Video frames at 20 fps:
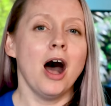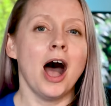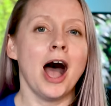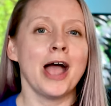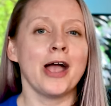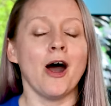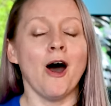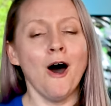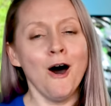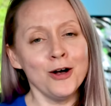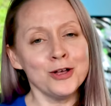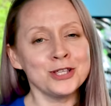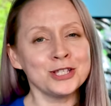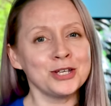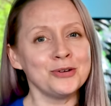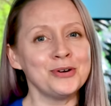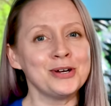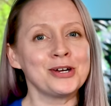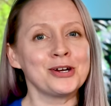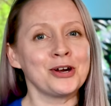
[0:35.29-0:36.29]
I
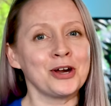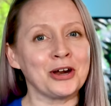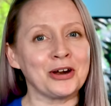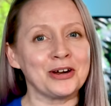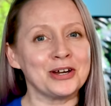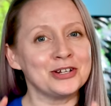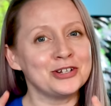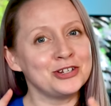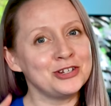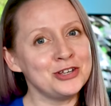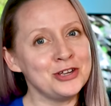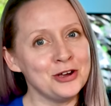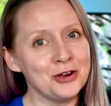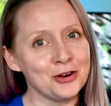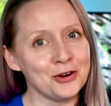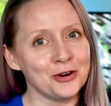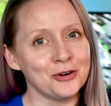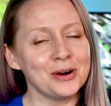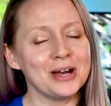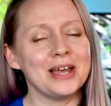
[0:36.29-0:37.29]
also encourage
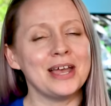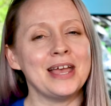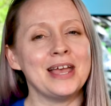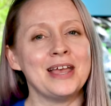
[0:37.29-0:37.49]
you,